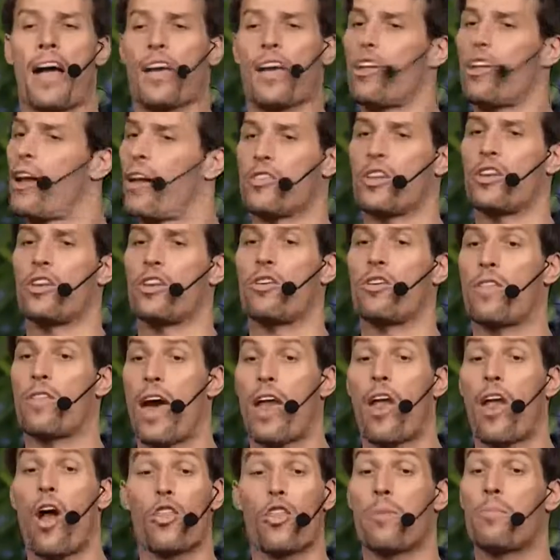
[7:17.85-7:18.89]
You don't have to do that,
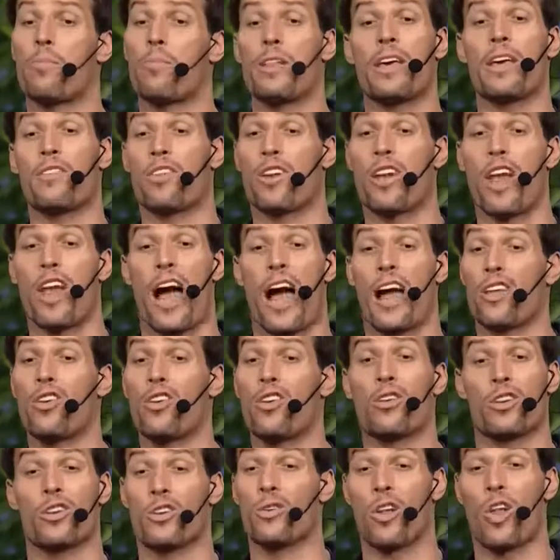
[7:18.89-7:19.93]
although believe it or not, you
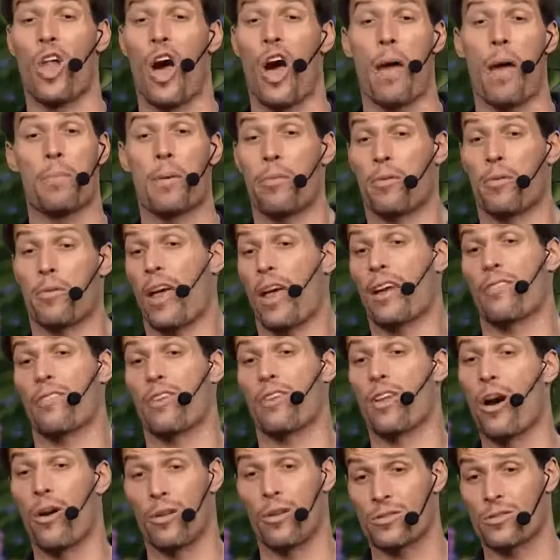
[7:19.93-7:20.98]
can do it a lot and people not even
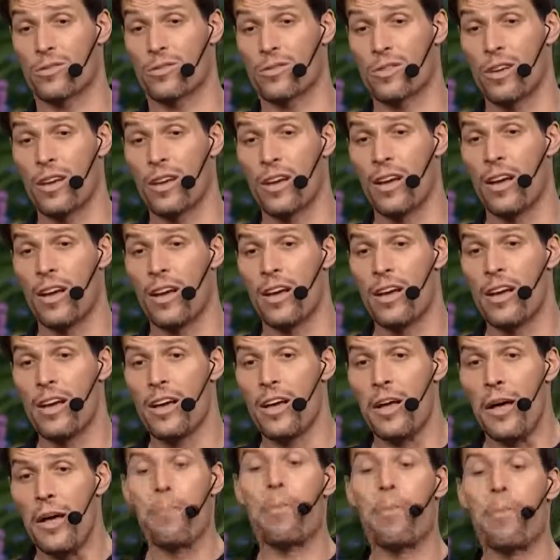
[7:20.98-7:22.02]
notice.
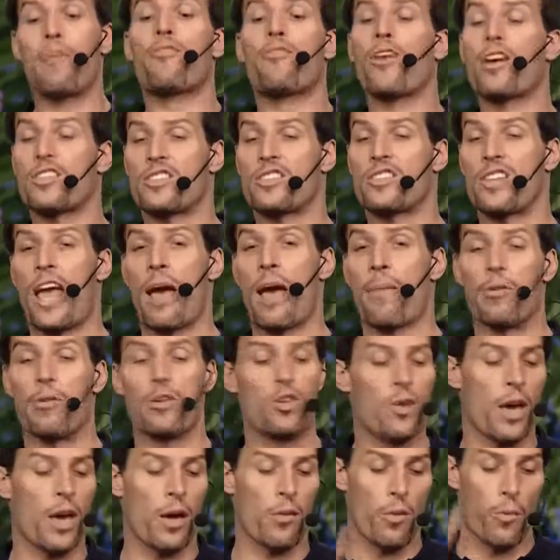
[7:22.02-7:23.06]
But for example, you
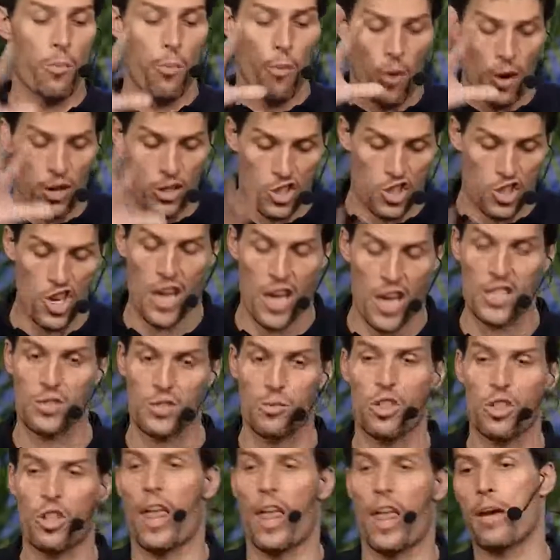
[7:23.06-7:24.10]
can get rapport just with
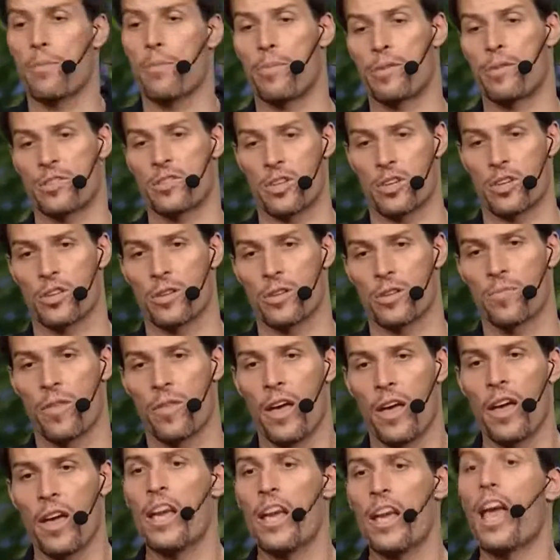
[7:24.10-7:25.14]
the leg position
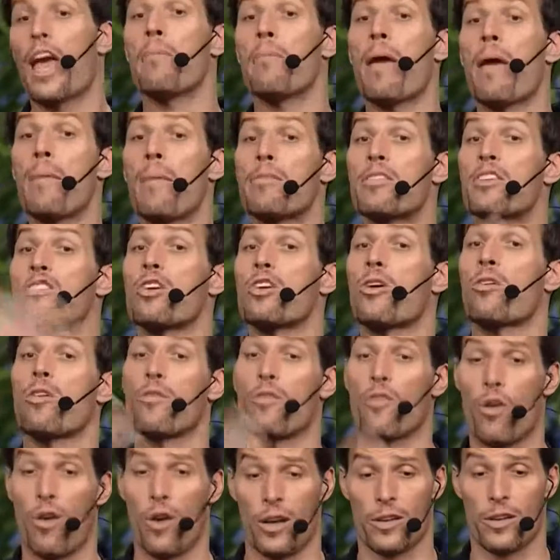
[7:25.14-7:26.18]
and maybe the tone of
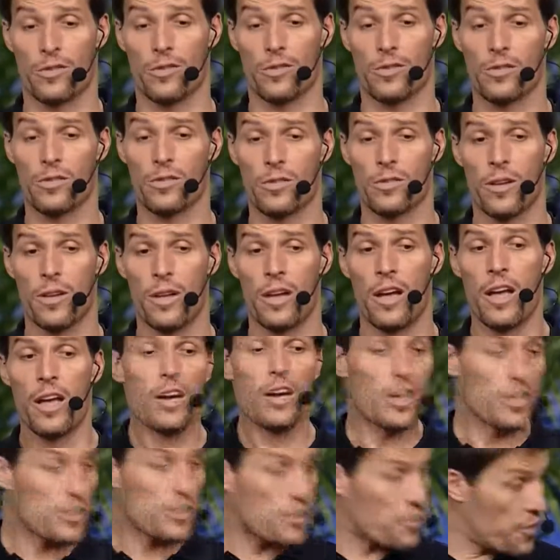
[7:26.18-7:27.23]
voice,
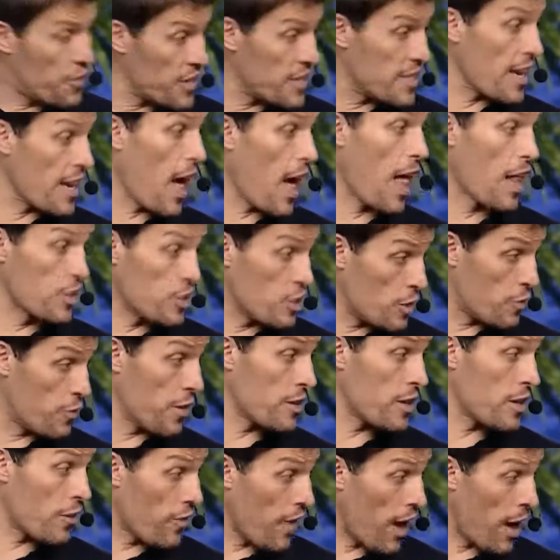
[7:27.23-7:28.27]
because physiology is
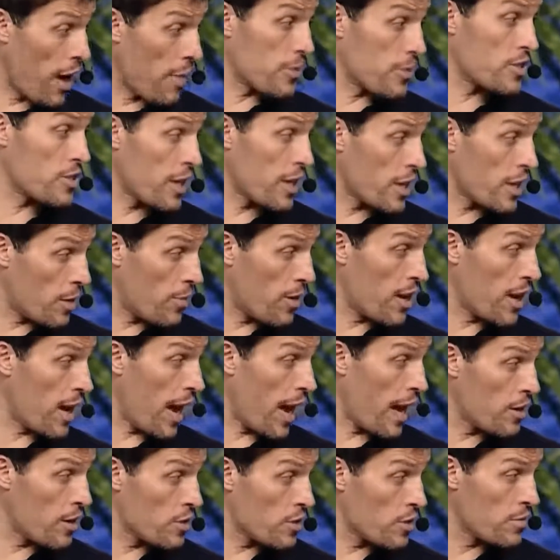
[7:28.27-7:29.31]
55% of
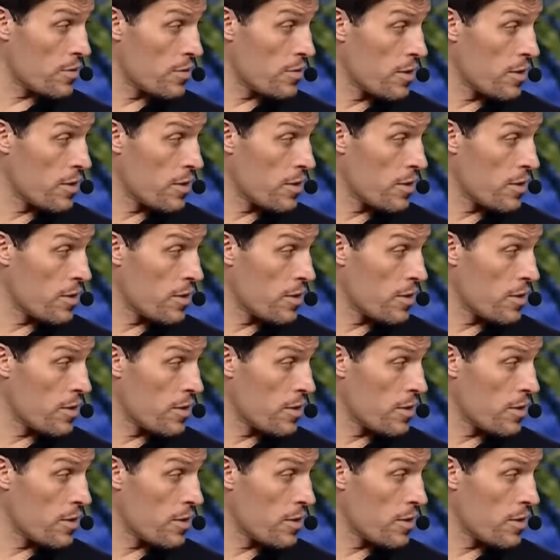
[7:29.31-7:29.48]
communication.